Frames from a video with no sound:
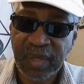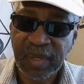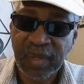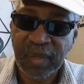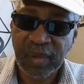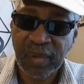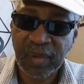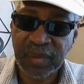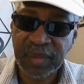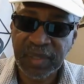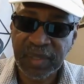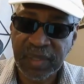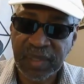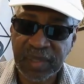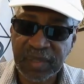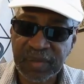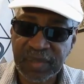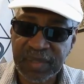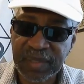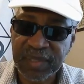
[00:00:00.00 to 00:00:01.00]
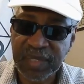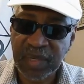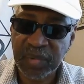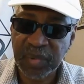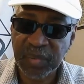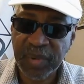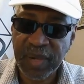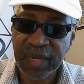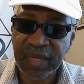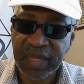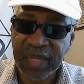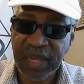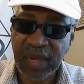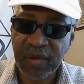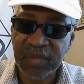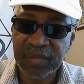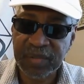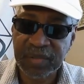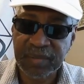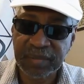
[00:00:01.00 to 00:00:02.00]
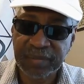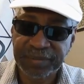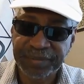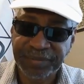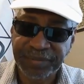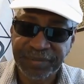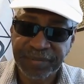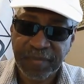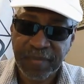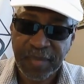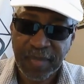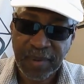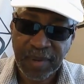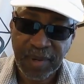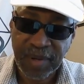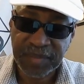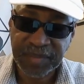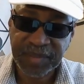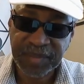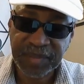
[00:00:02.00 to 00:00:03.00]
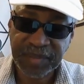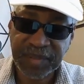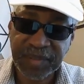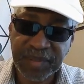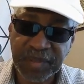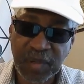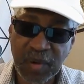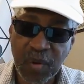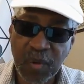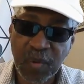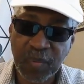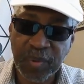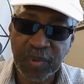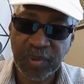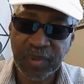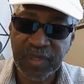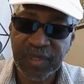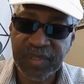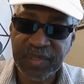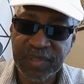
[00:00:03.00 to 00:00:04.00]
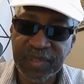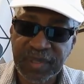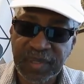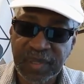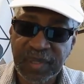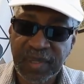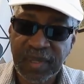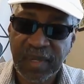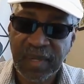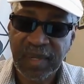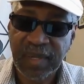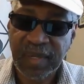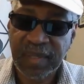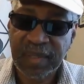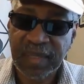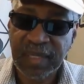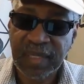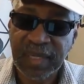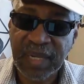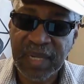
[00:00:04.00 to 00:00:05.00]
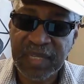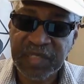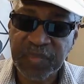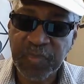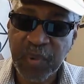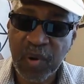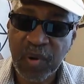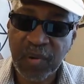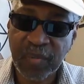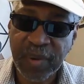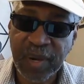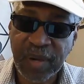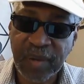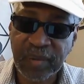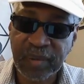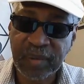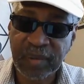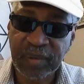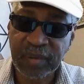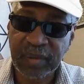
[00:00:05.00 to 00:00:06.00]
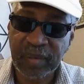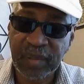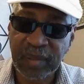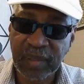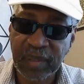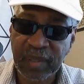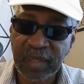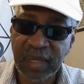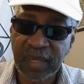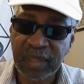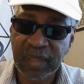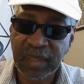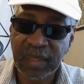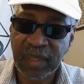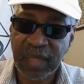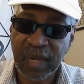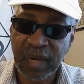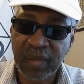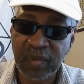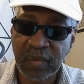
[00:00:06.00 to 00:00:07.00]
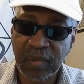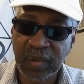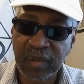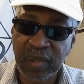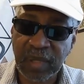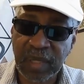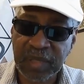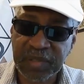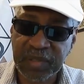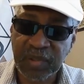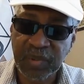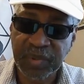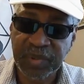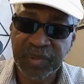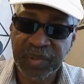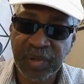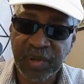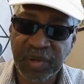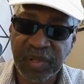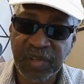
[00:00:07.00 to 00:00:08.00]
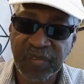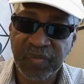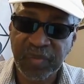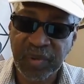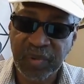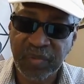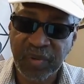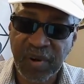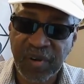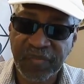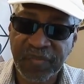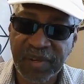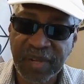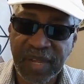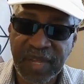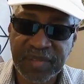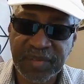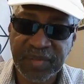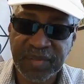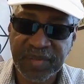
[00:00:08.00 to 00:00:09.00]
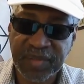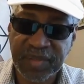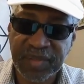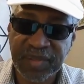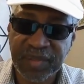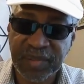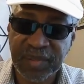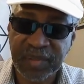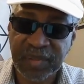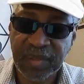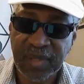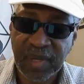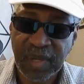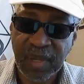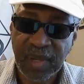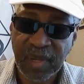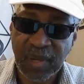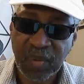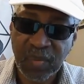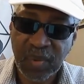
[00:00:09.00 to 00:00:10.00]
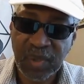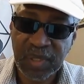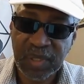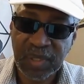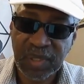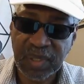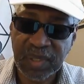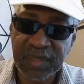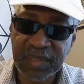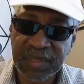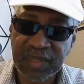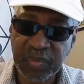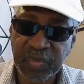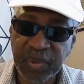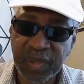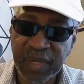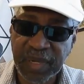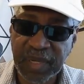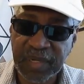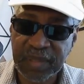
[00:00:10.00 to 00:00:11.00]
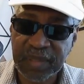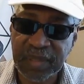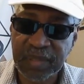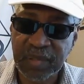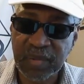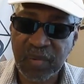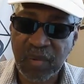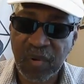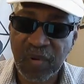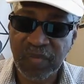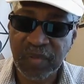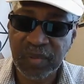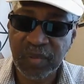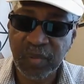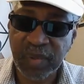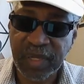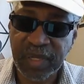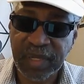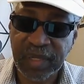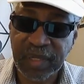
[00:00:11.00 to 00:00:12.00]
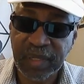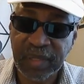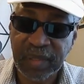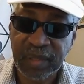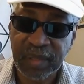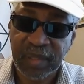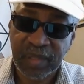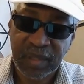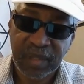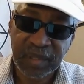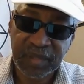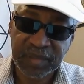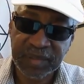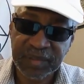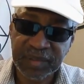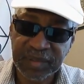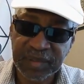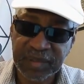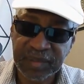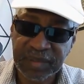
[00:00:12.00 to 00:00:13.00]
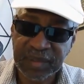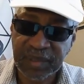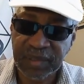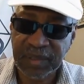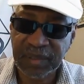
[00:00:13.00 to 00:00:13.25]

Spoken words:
on the end of the table by the couch. Her sister told police they last spoke about 8 o'clock on October 30th when CRAWFORD asked her sister what she planned to do over the weekend. Her sister